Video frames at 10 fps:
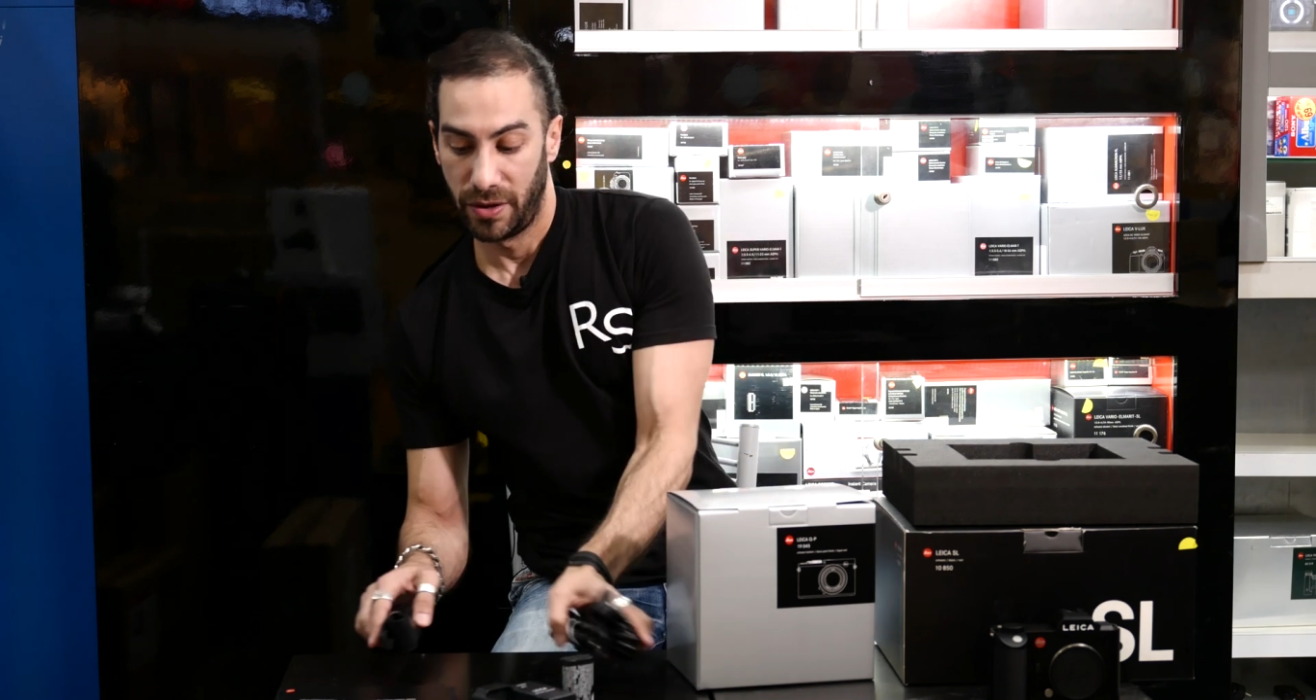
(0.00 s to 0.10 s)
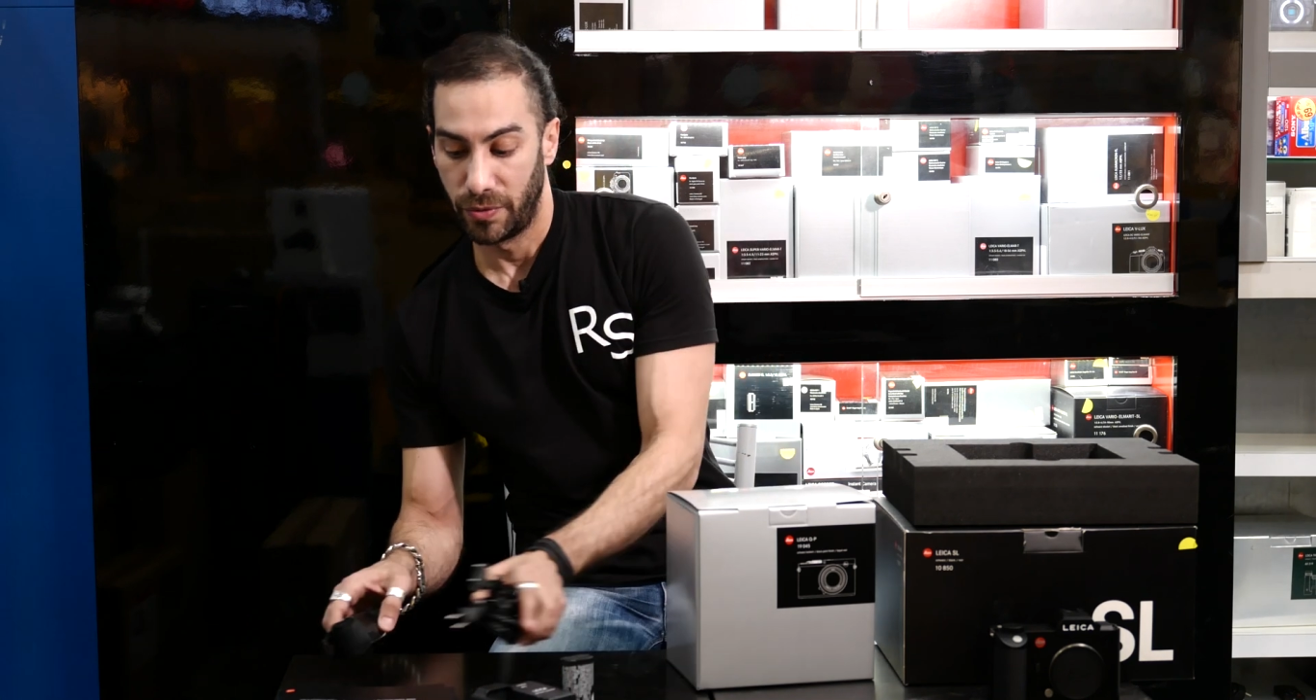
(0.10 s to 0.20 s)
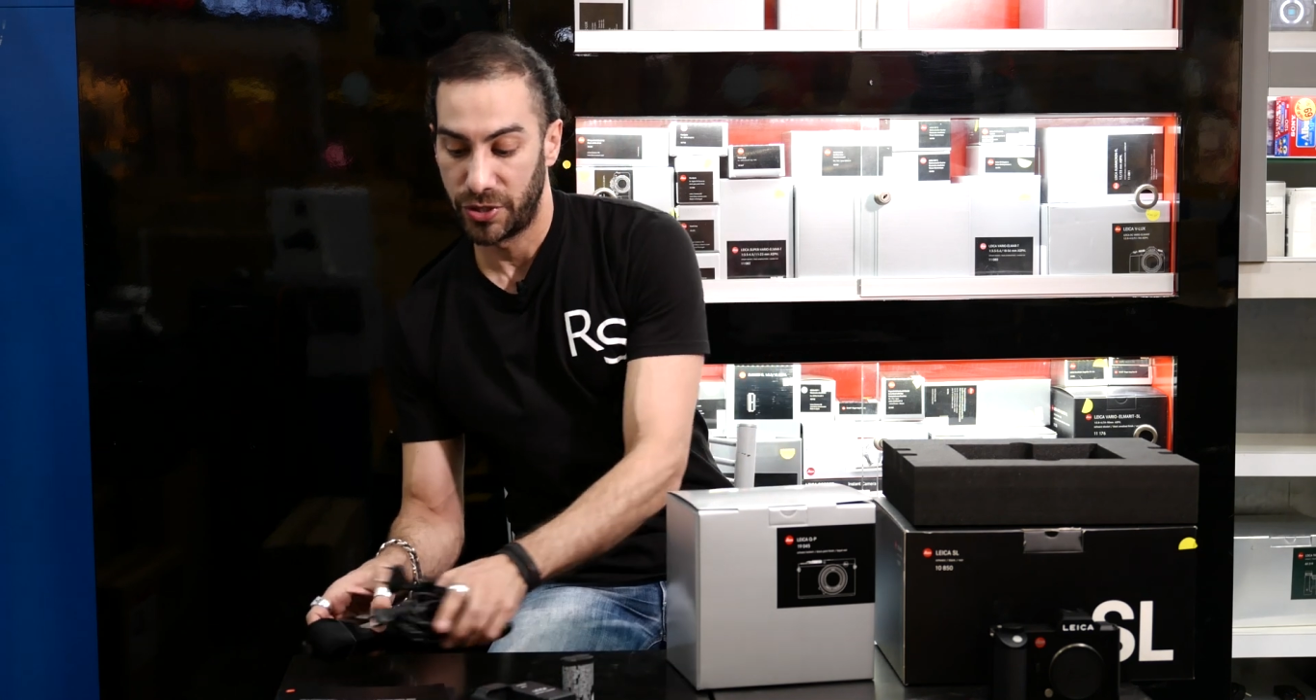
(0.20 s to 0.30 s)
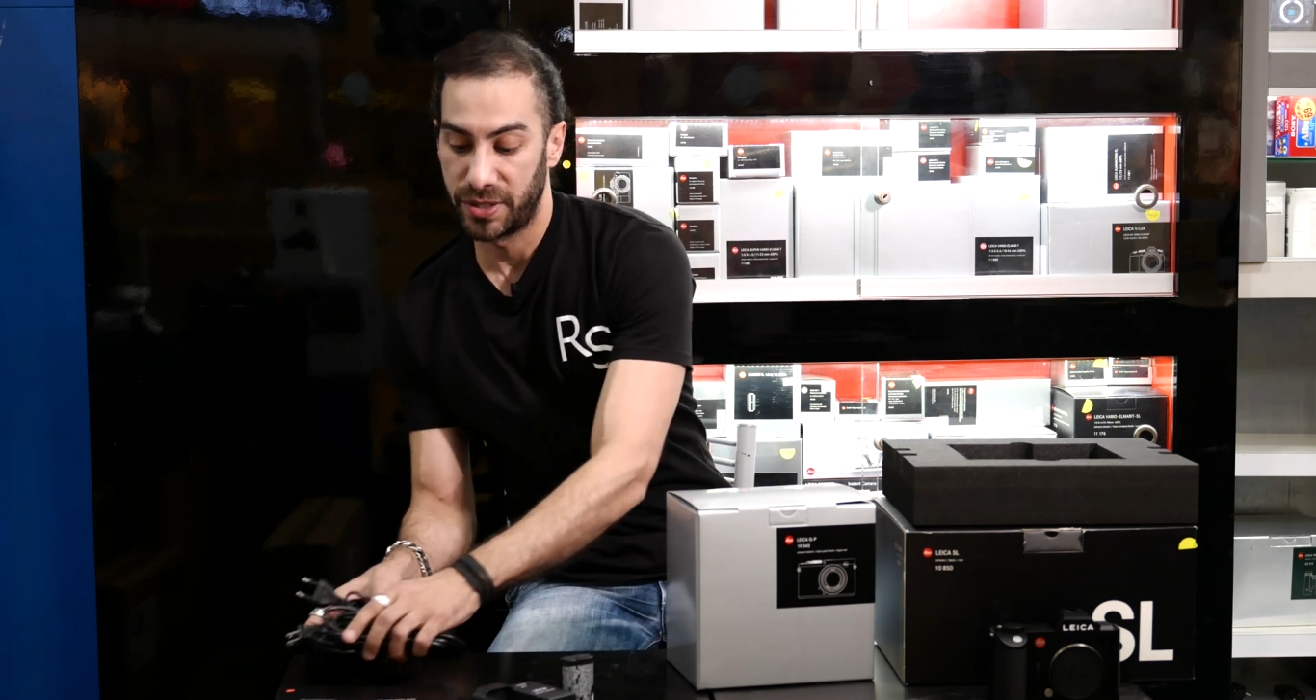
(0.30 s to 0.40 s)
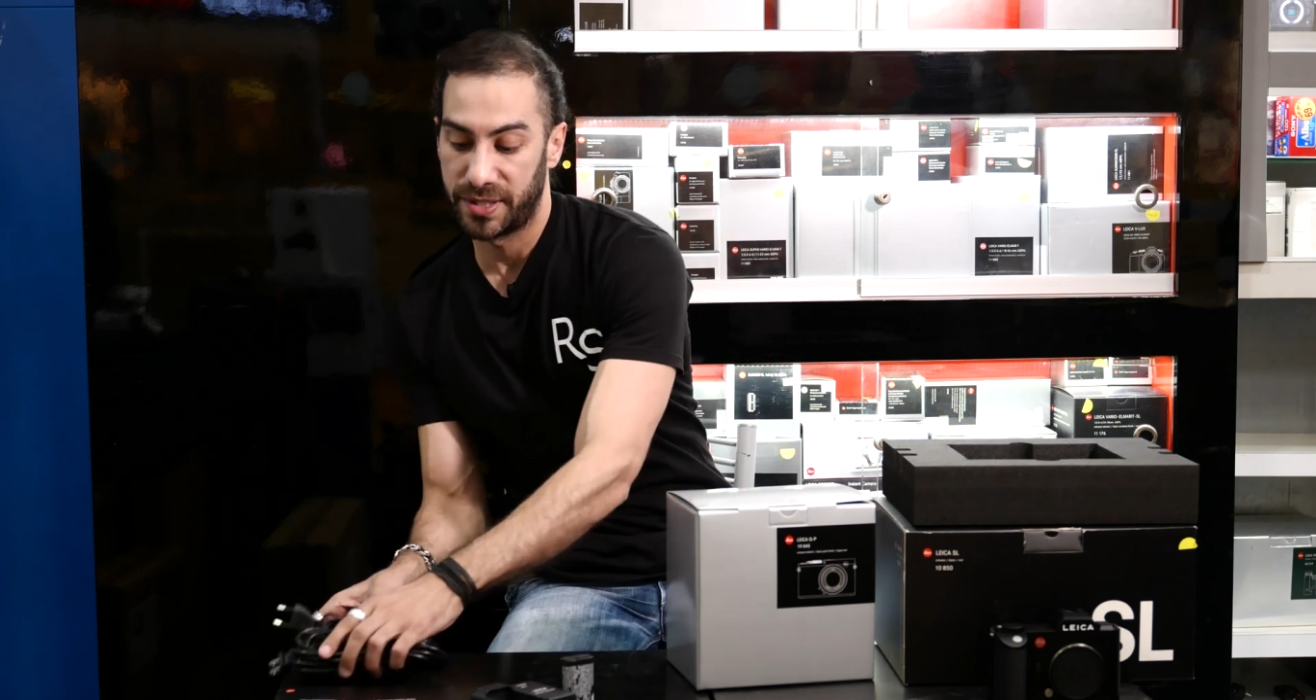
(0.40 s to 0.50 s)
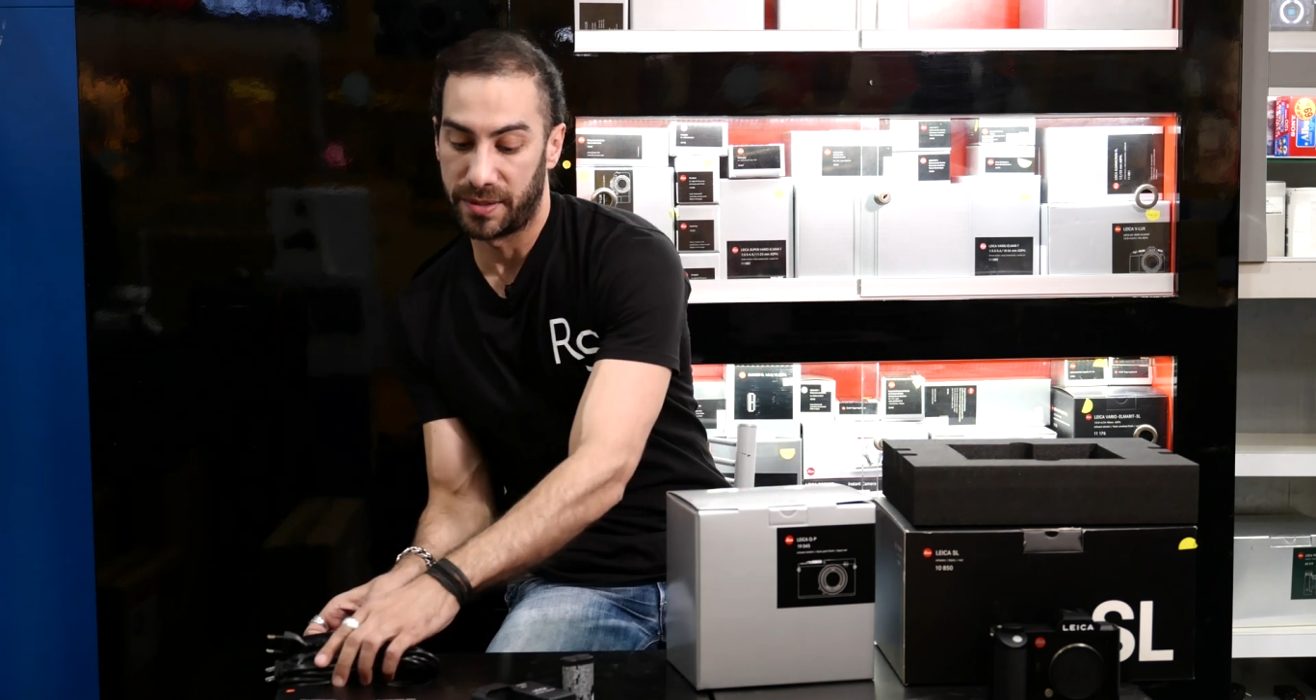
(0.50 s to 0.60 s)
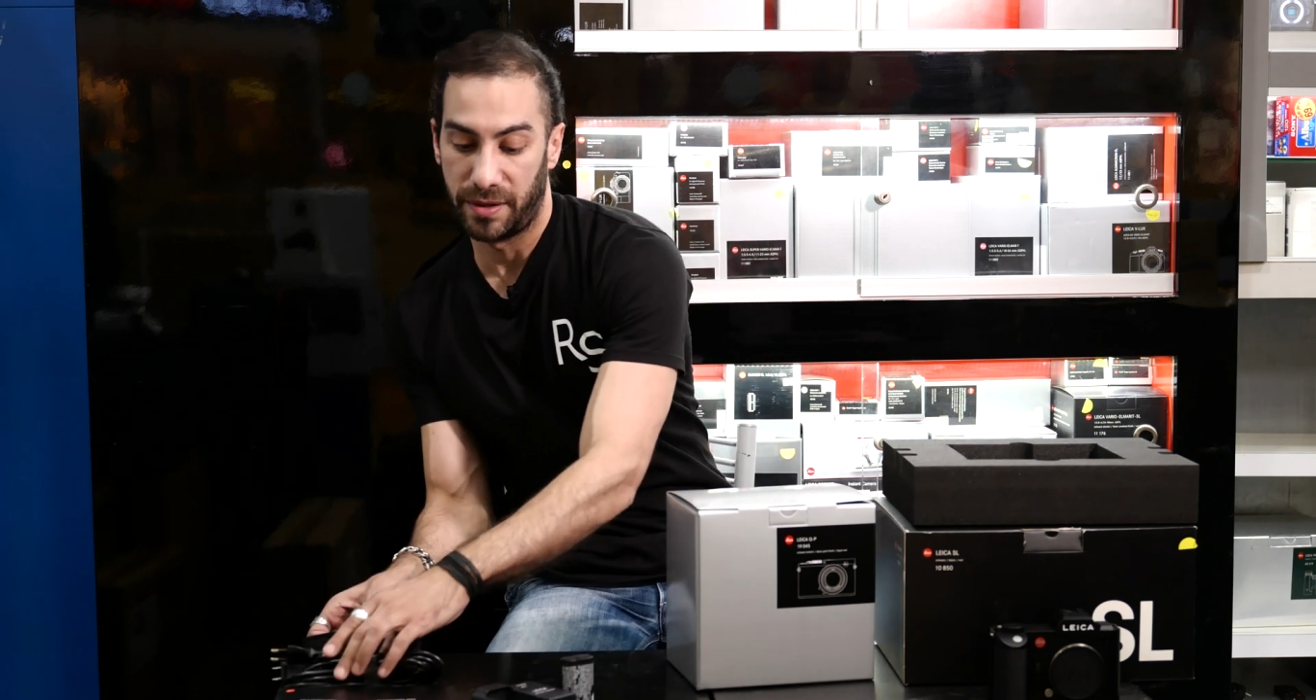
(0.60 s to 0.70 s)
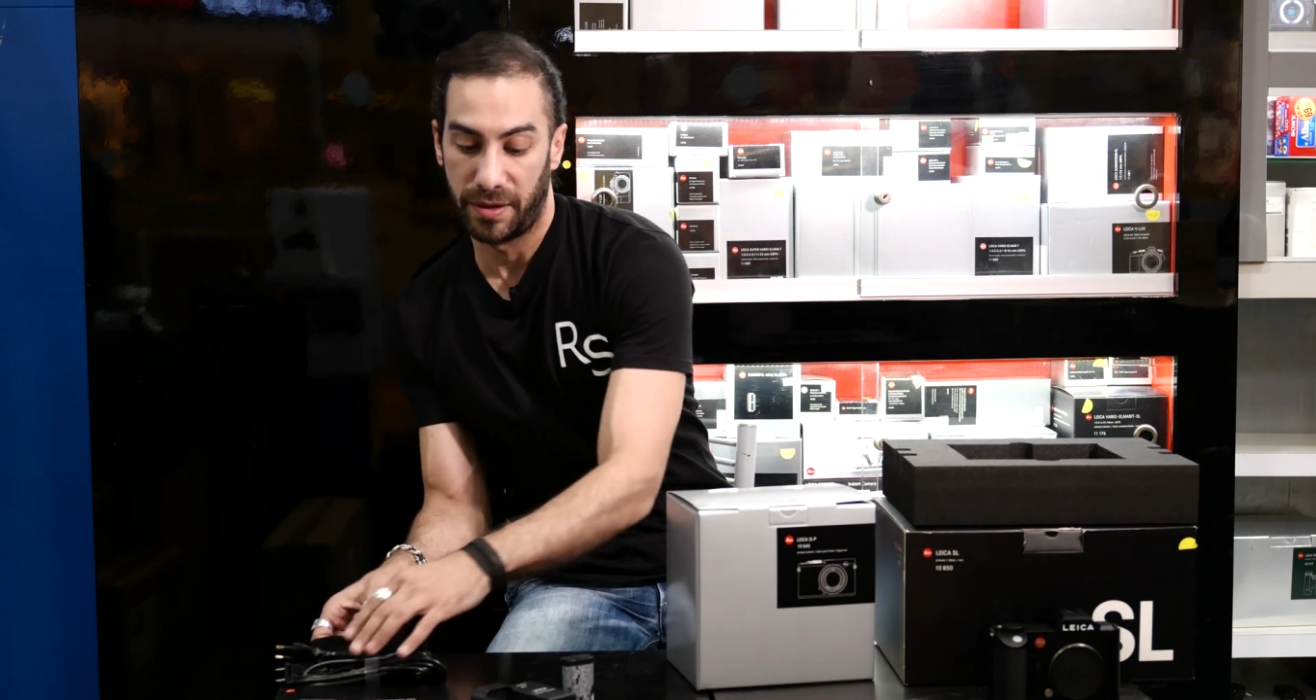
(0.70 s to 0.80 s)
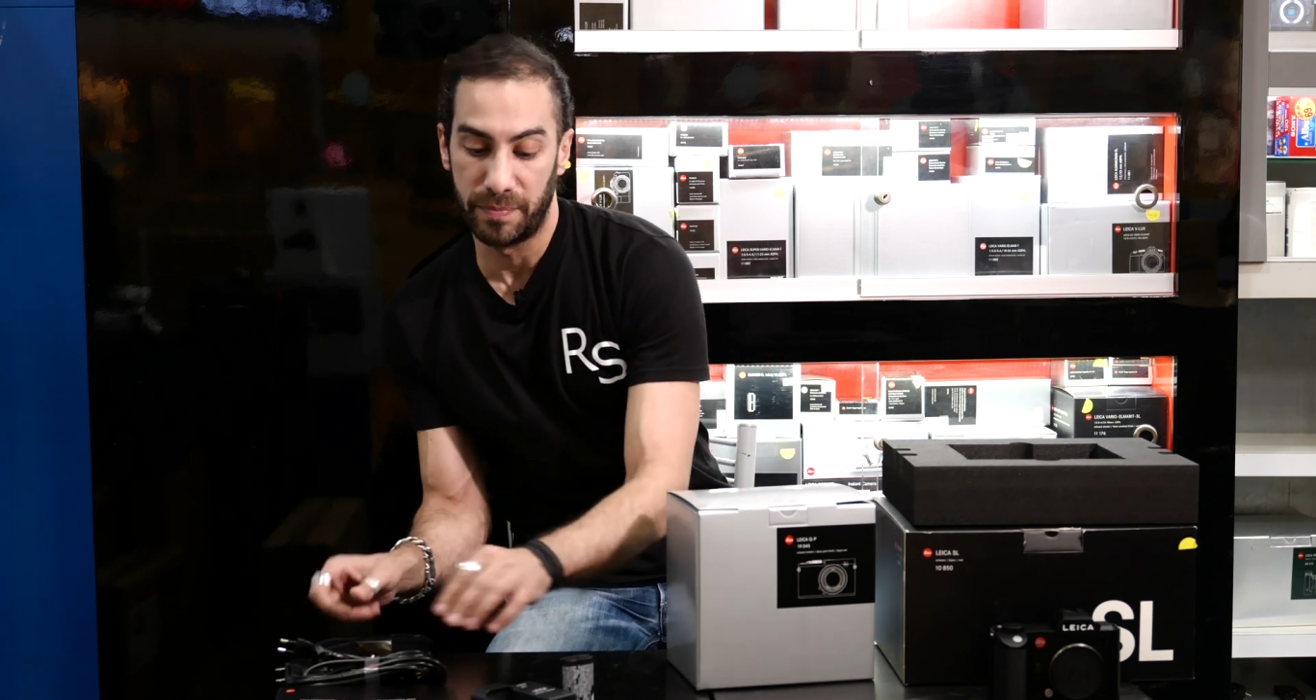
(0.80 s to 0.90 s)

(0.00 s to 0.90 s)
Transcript: which is a